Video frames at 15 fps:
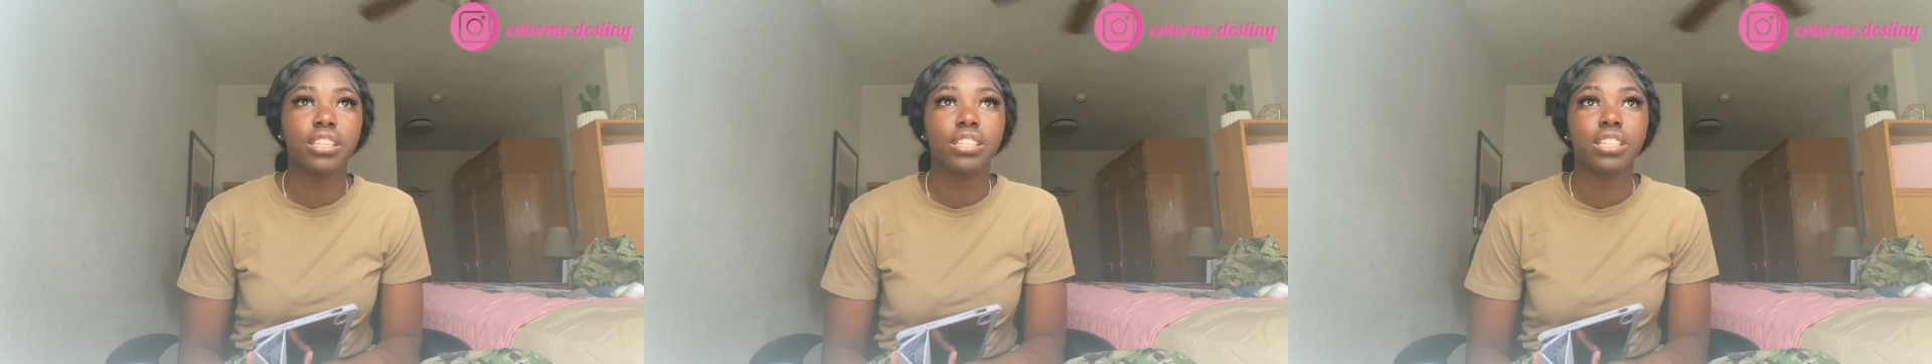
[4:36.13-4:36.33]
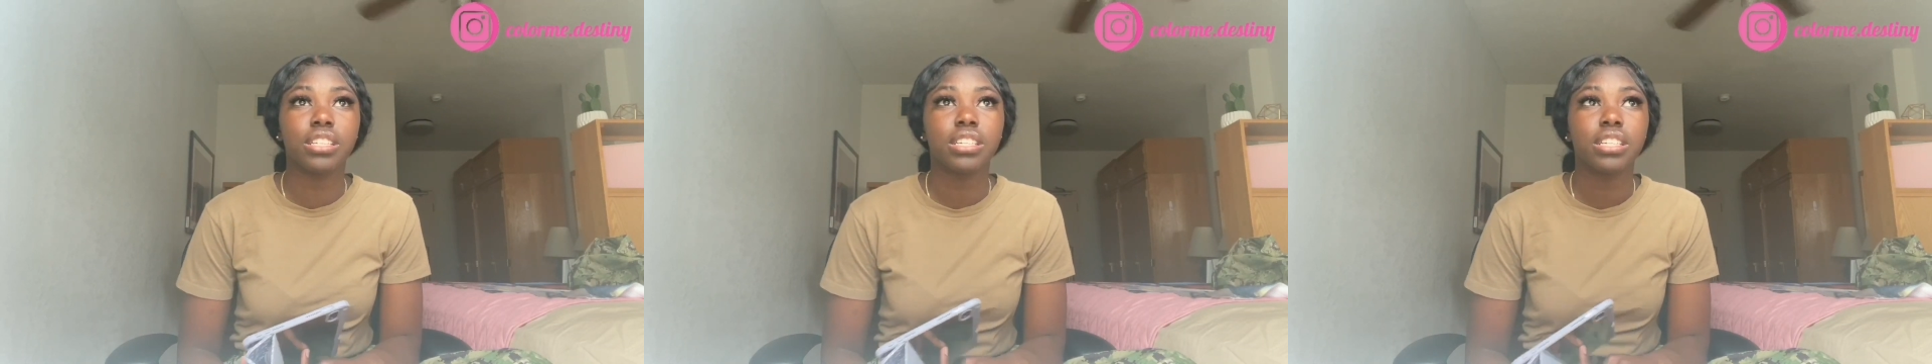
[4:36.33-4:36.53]

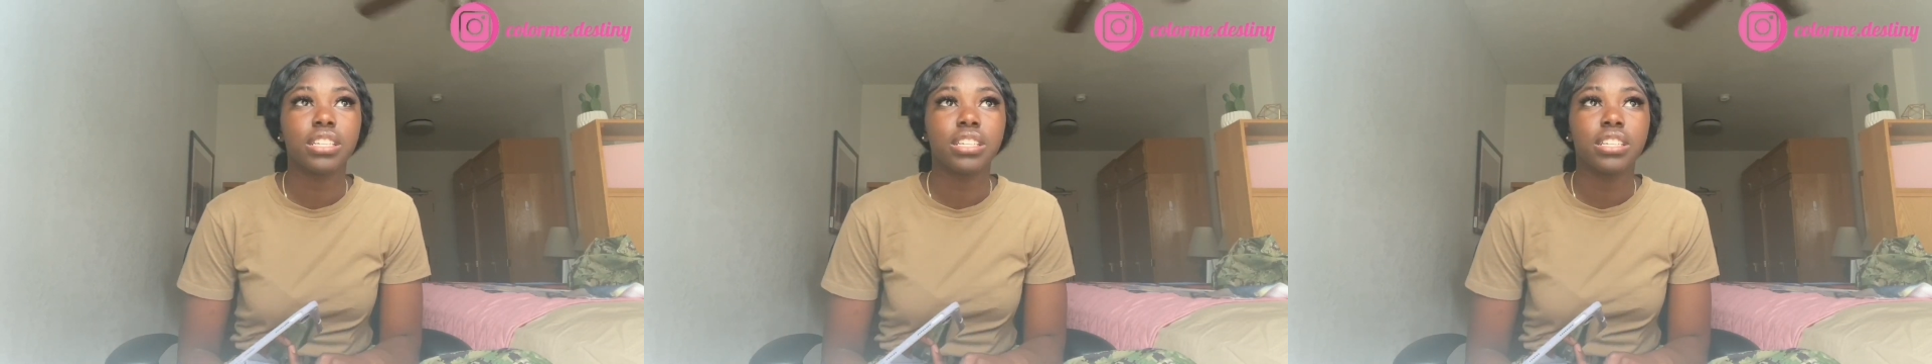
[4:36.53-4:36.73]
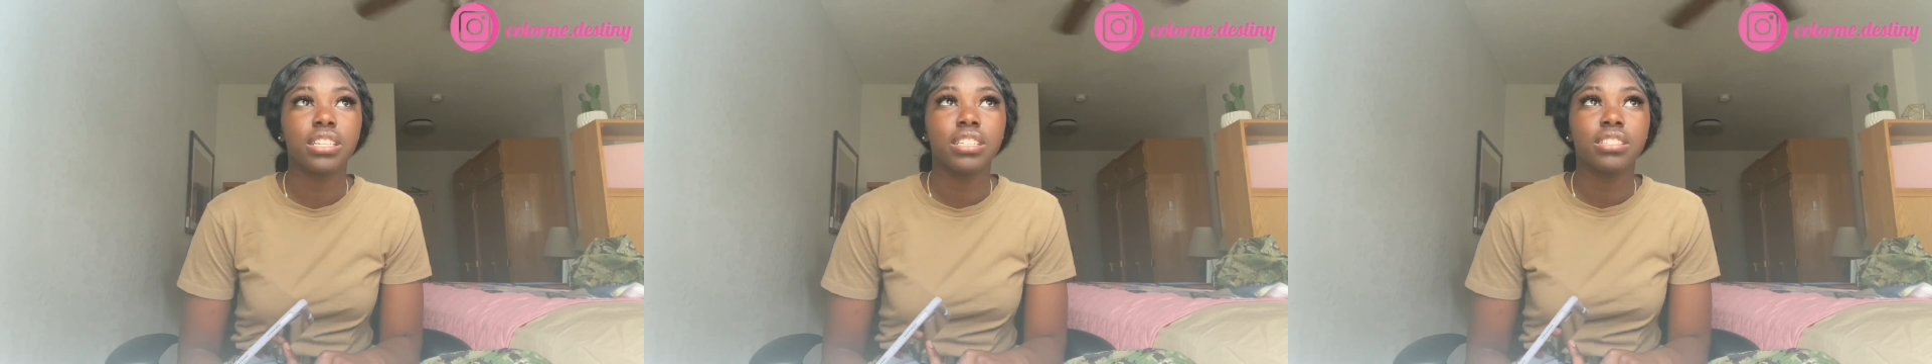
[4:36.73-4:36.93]

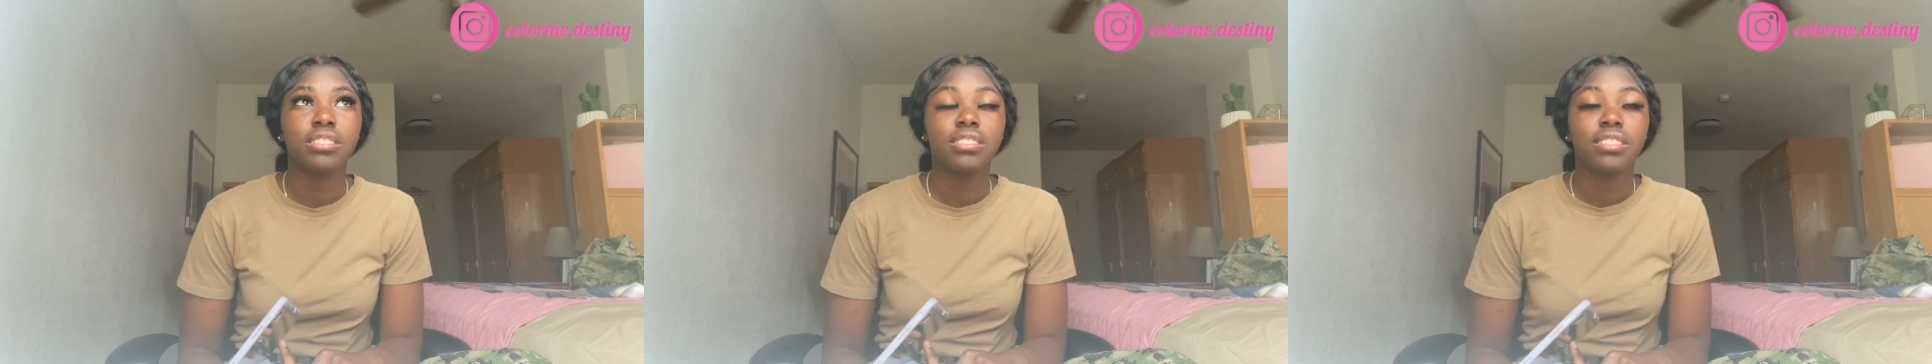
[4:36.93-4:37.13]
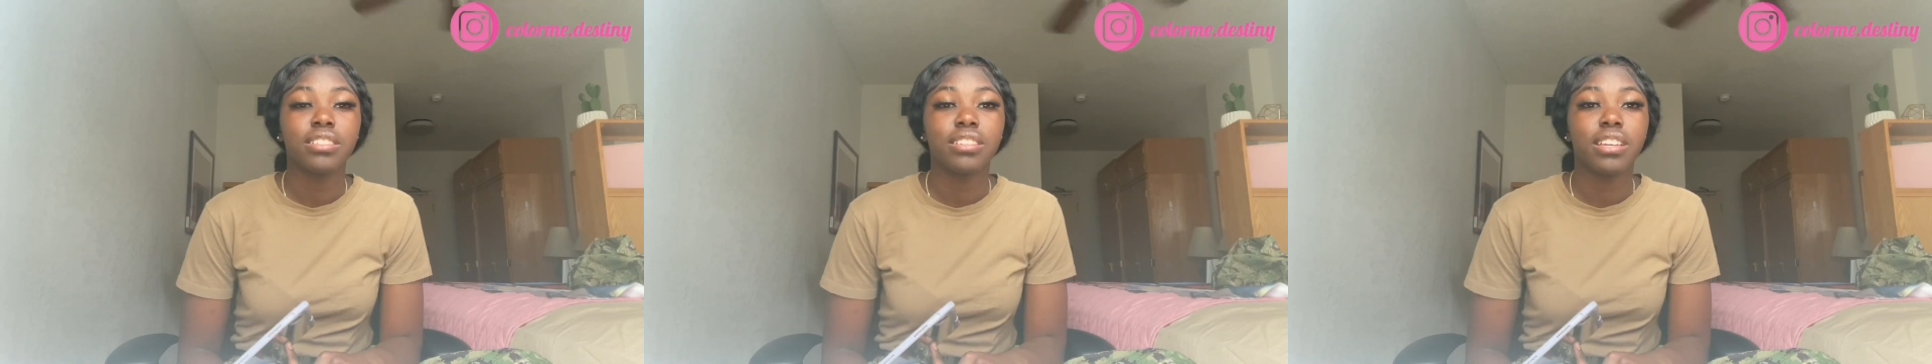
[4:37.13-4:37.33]

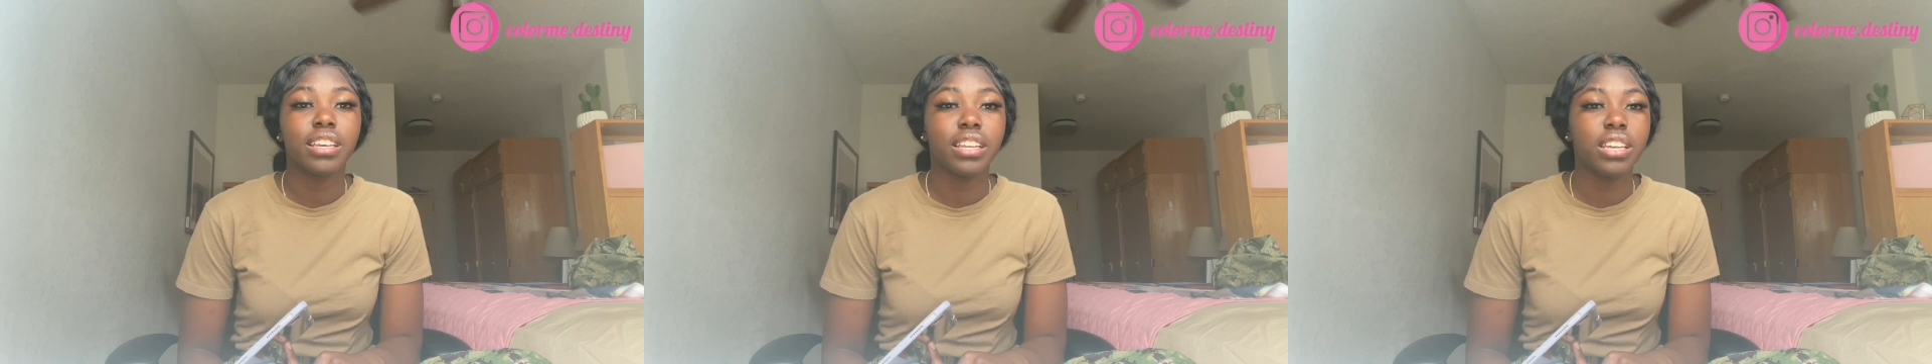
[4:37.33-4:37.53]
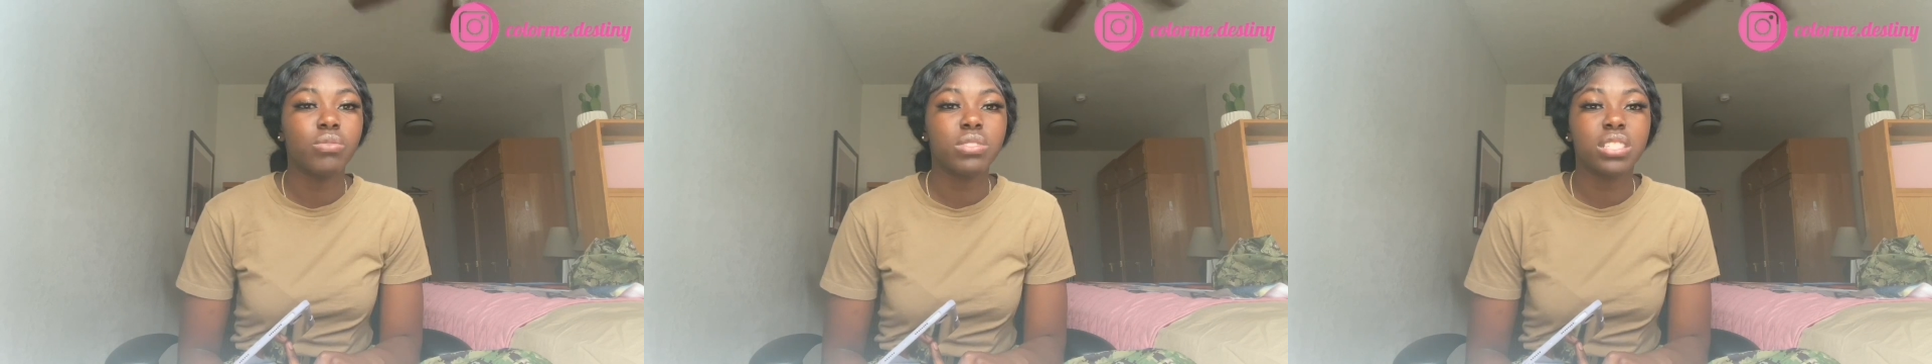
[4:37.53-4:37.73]

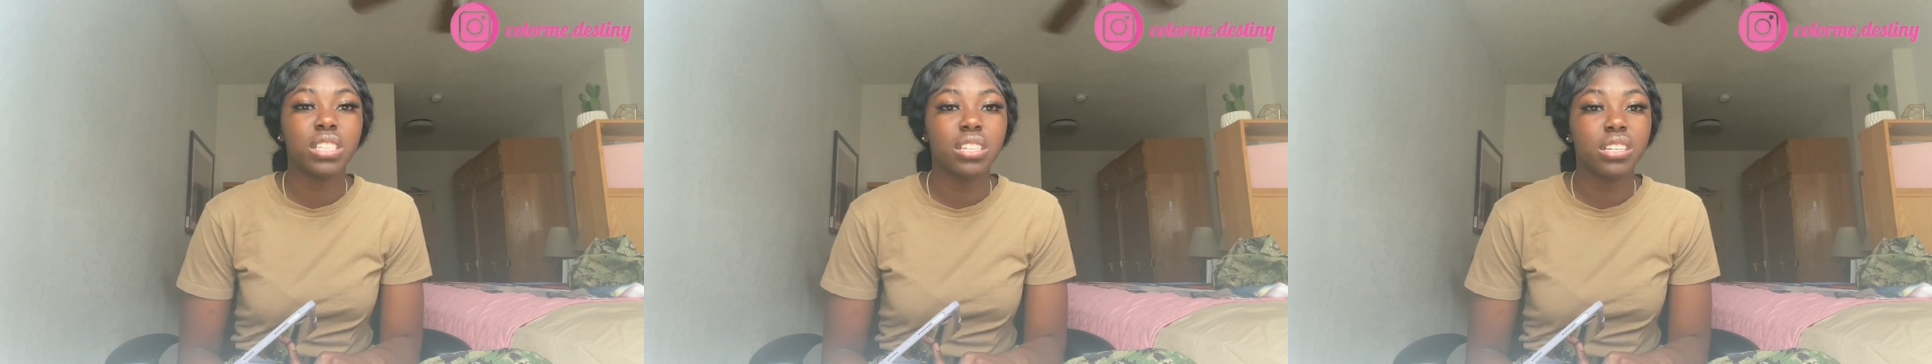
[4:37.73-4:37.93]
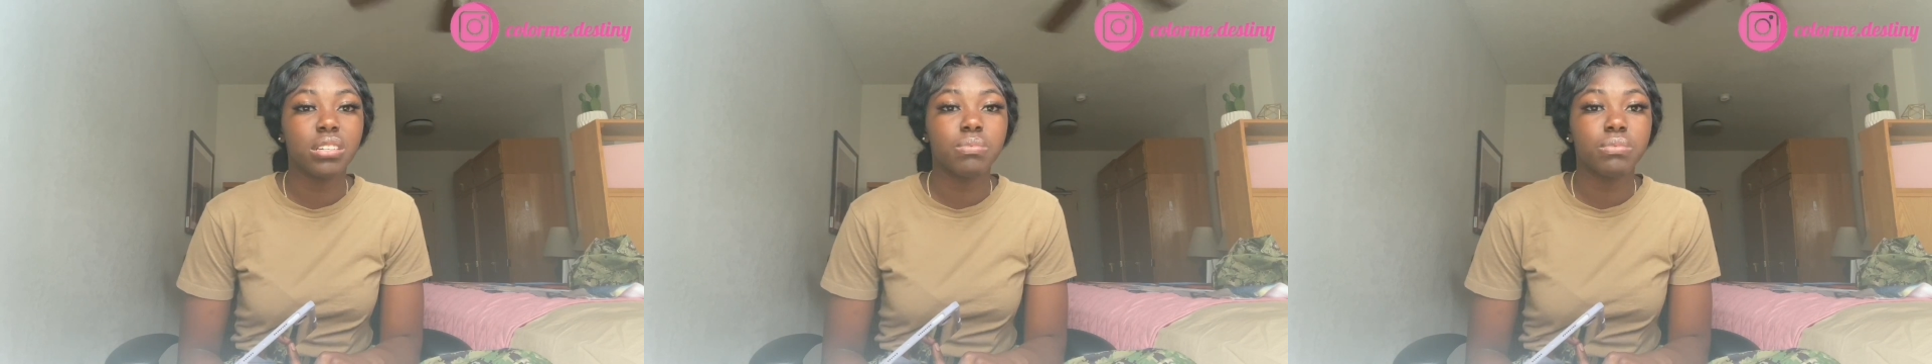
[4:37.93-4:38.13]
And it was
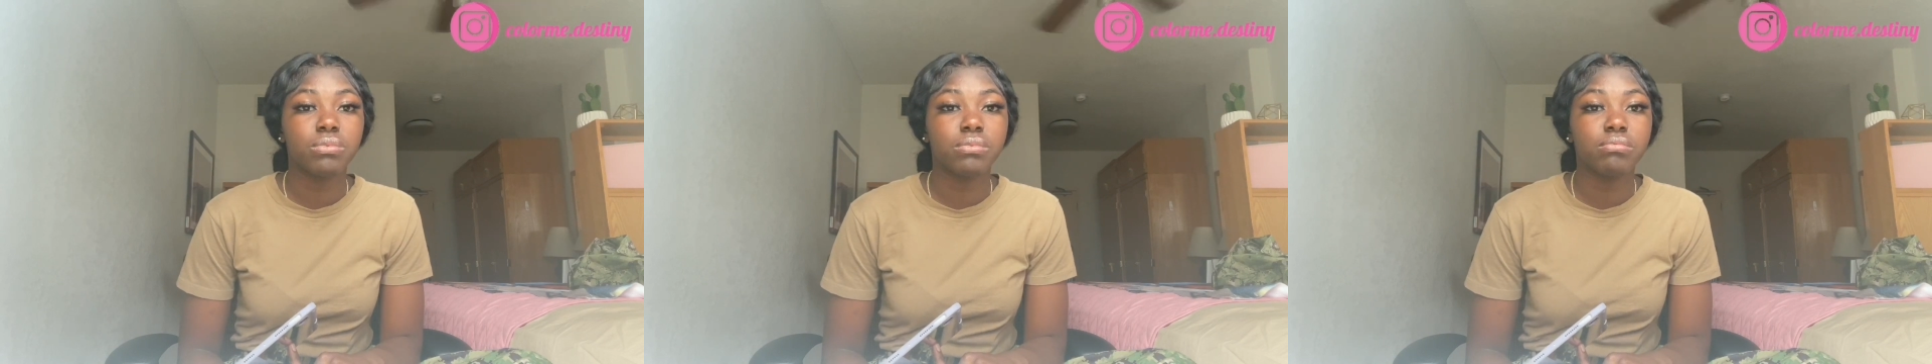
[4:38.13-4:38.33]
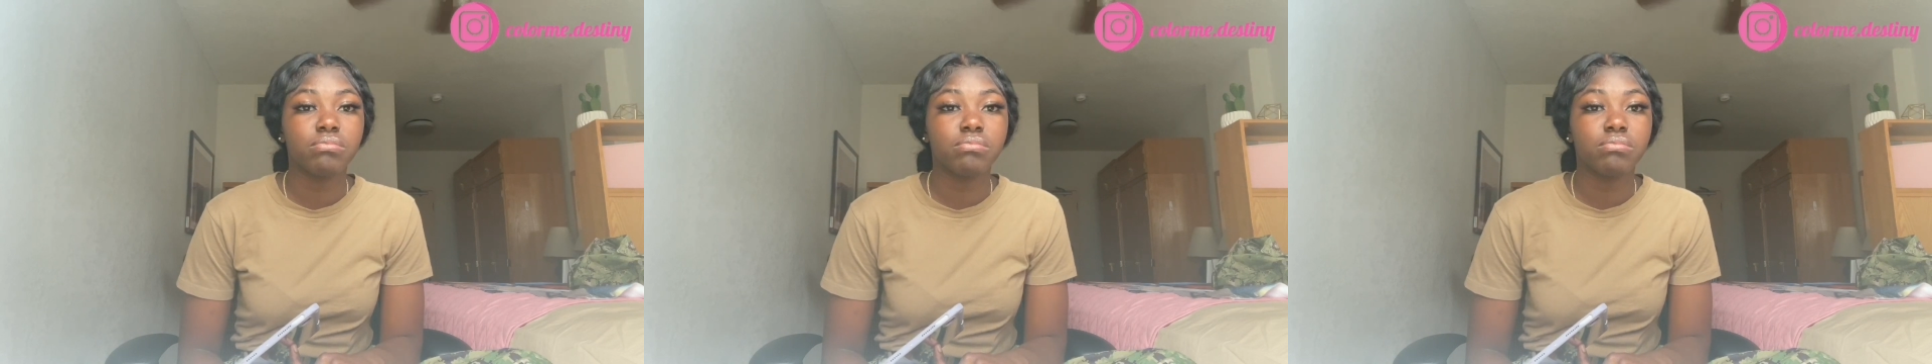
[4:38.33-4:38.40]
terrible.